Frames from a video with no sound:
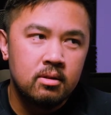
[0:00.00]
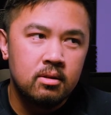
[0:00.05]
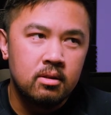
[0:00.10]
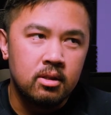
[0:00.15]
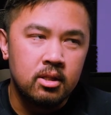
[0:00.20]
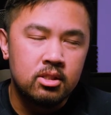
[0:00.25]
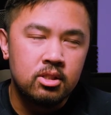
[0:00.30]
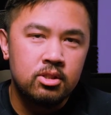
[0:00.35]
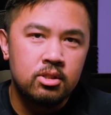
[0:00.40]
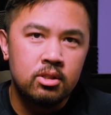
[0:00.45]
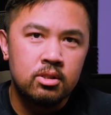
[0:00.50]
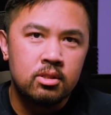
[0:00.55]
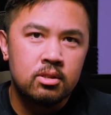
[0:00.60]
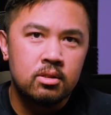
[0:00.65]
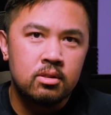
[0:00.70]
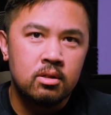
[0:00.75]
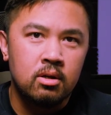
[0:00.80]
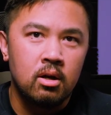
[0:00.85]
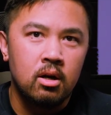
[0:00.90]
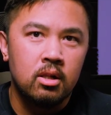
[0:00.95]
Let's
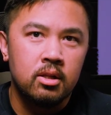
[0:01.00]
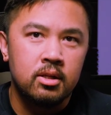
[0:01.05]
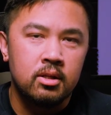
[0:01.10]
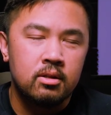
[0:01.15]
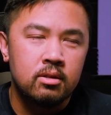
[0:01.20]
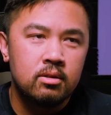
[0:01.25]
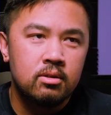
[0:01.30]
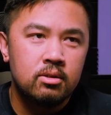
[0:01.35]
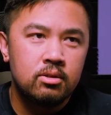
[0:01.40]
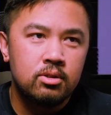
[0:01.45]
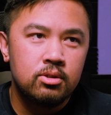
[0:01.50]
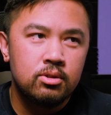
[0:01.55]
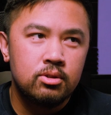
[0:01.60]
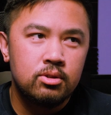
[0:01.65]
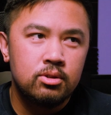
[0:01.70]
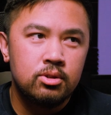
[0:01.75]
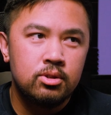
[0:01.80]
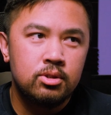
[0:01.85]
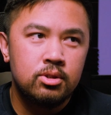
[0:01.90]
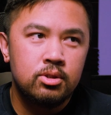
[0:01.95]
just call it
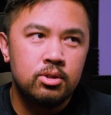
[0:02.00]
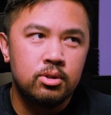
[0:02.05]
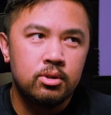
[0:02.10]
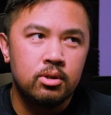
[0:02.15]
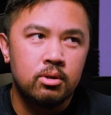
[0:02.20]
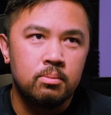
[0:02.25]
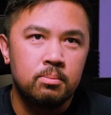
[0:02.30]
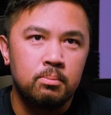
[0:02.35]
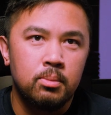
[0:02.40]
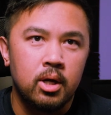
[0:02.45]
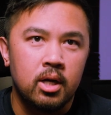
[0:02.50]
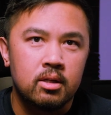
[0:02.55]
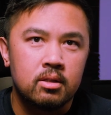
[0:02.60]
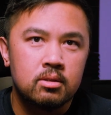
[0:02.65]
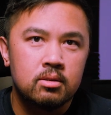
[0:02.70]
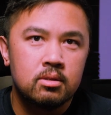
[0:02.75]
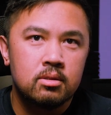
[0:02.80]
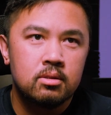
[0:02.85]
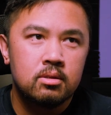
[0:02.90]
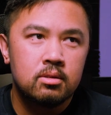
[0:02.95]
sugar
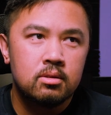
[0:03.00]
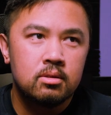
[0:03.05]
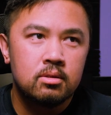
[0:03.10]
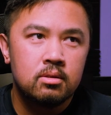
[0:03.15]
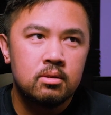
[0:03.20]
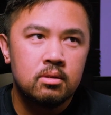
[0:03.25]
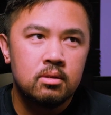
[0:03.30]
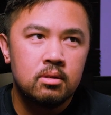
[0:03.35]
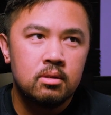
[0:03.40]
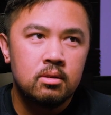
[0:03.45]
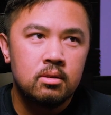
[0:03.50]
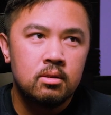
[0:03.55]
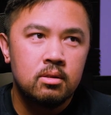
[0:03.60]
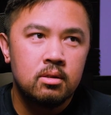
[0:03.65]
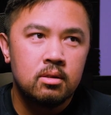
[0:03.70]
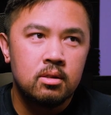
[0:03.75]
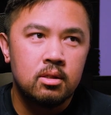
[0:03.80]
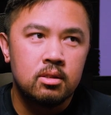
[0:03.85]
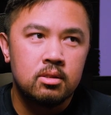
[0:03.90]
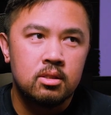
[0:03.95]
bucks,
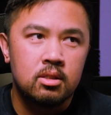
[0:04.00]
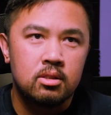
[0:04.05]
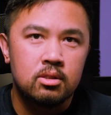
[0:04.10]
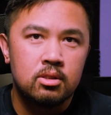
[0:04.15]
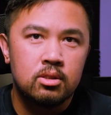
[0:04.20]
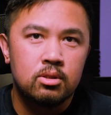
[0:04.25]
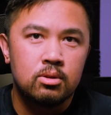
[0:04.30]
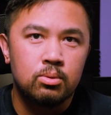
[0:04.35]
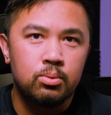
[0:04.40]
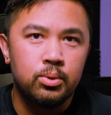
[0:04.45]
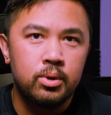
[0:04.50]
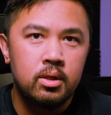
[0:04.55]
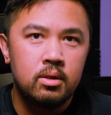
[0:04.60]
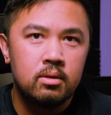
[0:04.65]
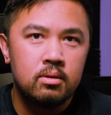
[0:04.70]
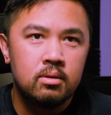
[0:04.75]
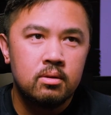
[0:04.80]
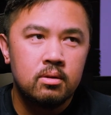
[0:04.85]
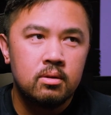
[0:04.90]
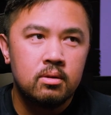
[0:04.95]
because it's sweet
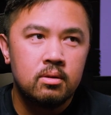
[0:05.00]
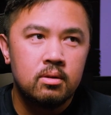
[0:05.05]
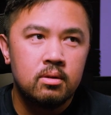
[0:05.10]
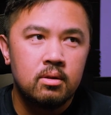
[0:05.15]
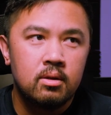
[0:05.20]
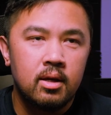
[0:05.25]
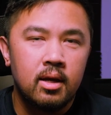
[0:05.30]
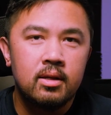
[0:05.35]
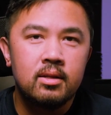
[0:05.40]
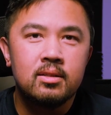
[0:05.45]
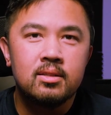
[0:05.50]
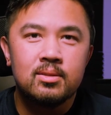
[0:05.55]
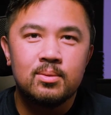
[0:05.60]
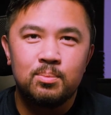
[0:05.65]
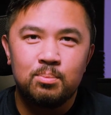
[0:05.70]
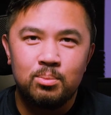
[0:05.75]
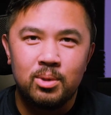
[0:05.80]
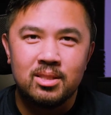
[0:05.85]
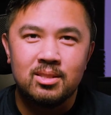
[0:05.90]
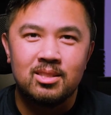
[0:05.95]
and
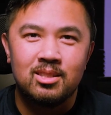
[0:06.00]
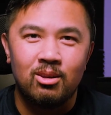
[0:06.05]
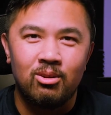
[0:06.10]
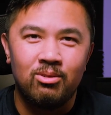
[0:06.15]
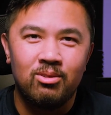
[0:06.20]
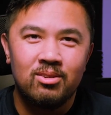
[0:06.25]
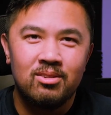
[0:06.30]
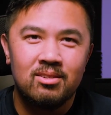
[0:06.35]
expensive.